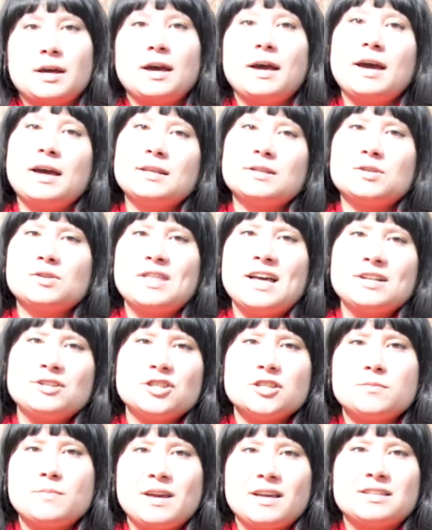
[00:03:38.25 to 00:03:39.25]
And so that
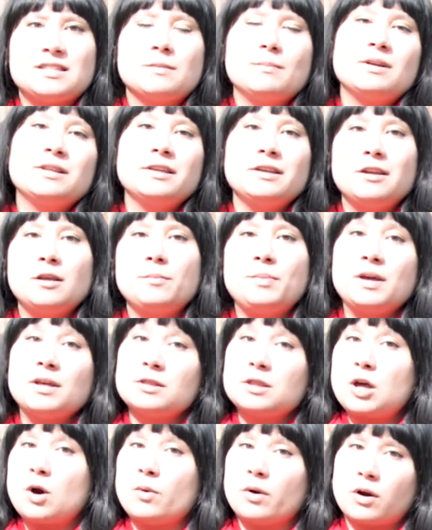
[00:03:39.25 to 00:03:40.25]
just makes them a little
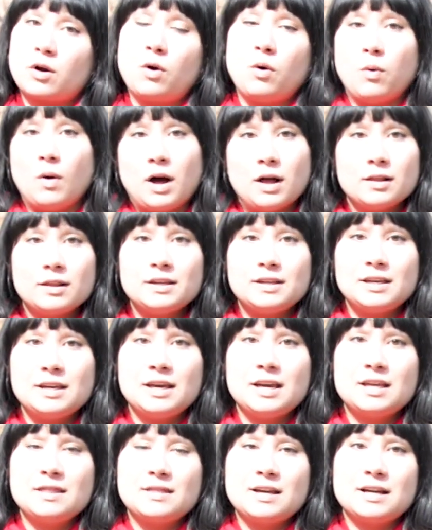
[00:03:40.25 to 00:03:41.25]
bit lower
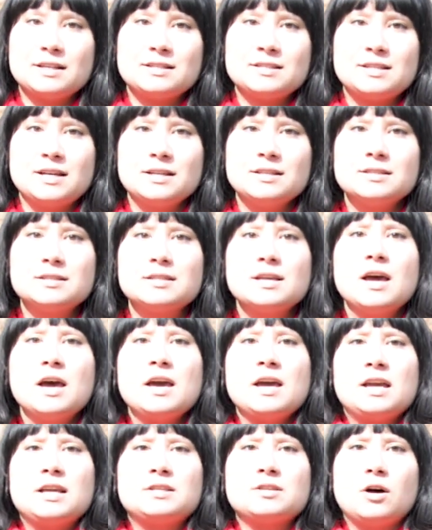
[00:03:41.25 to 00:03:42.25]
quality in that sense.
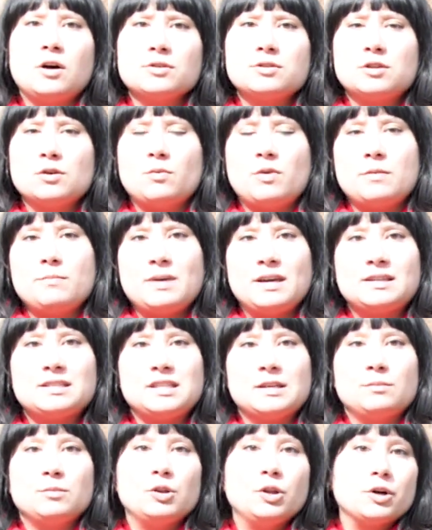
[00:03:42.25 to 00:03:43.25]
It's also what makes
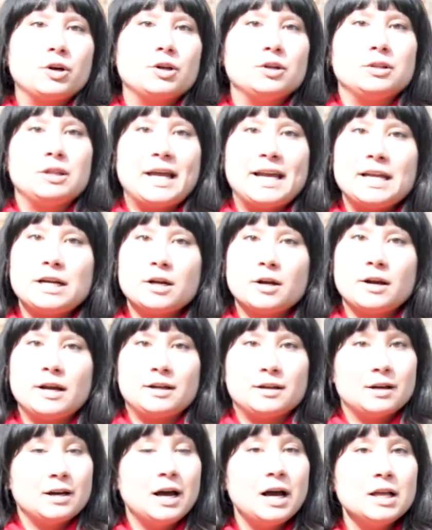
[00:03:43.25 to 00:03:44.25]
them look lighter
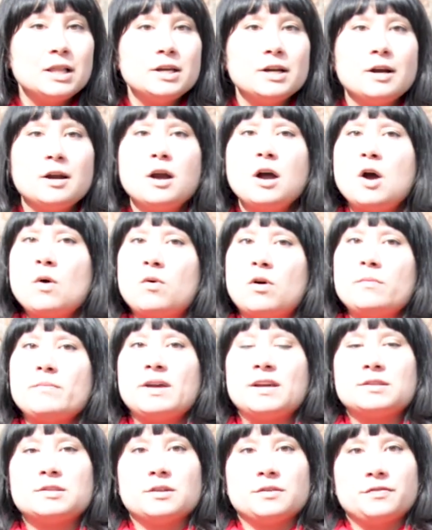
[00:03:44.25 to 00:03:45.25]
in color, what
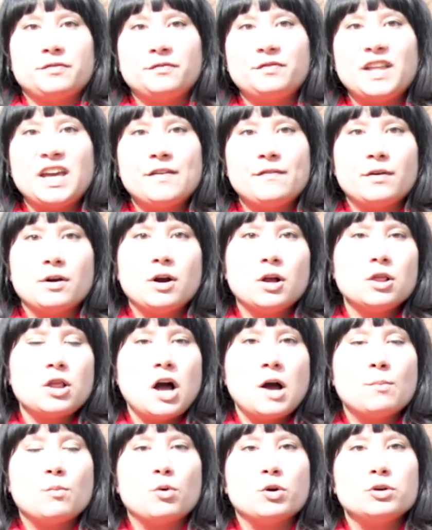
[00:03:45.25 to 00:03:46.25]
makes their flavor a
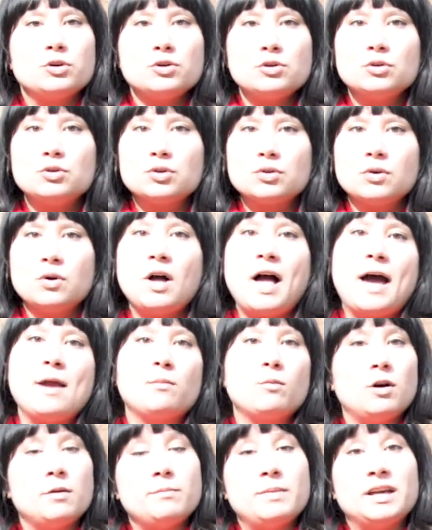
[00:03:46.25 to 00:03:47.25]
lot more neutral,
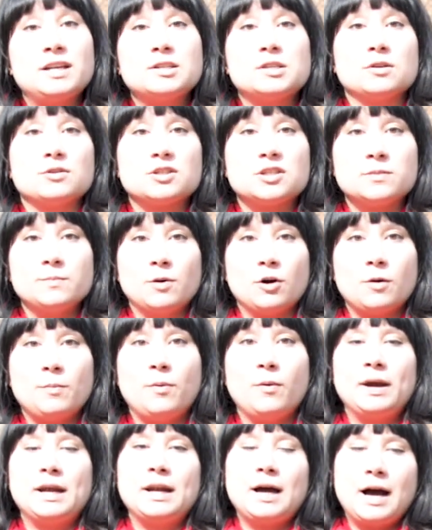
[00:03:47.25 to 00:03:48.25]
and what makes their smoke
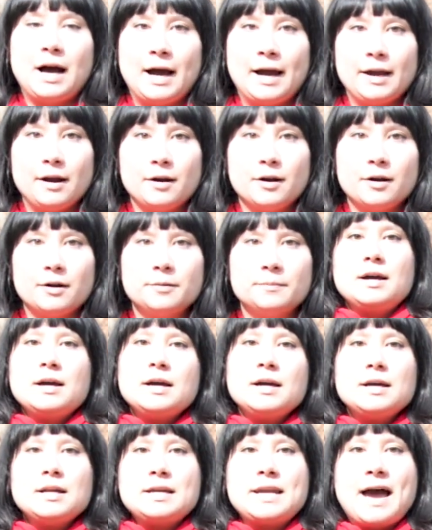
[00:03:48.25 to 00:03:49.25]
point higher.
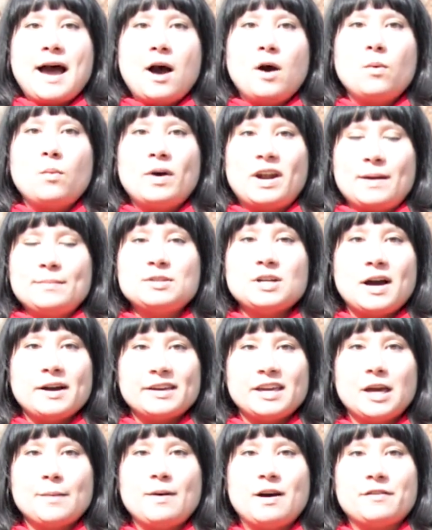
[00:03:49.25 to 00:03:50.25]
Now, when I'm
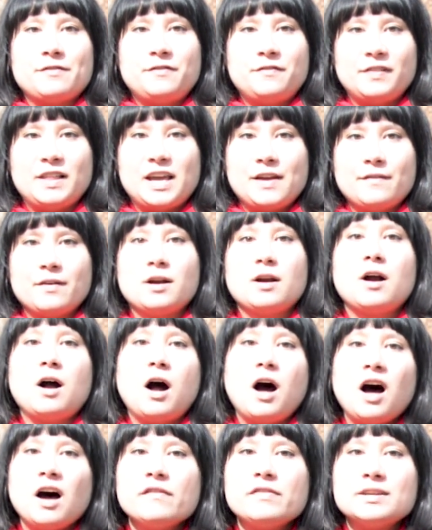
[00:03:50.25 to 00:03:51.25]
talking about flavor,
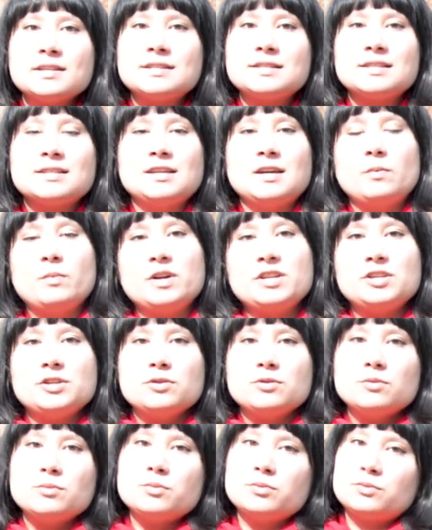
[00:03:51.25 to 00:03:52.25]
obviously when
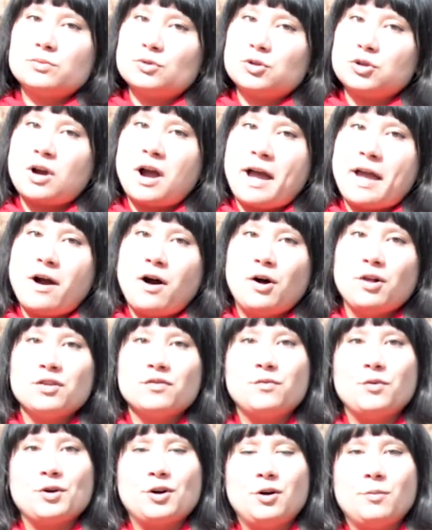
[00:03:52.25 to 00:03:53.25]
you try
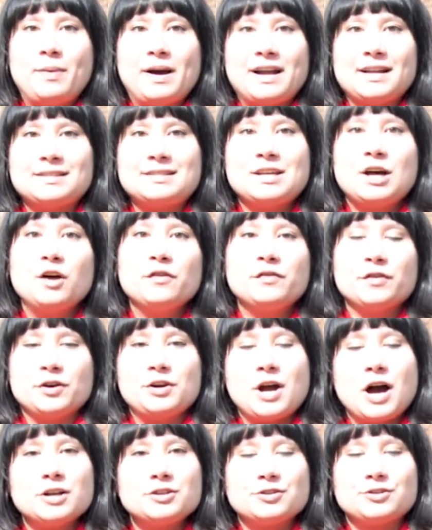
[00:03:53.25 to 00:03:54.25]
olive oil by itself, you're
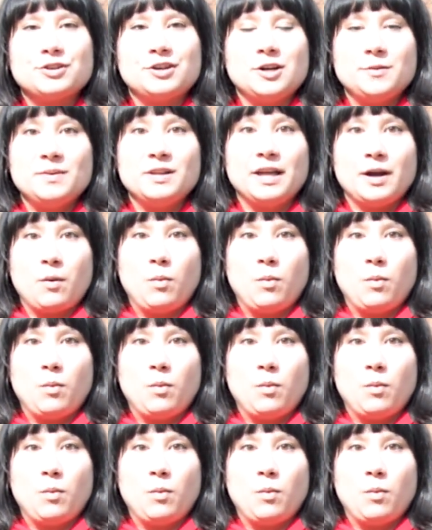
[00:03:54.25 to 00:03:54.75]
not just going to be like,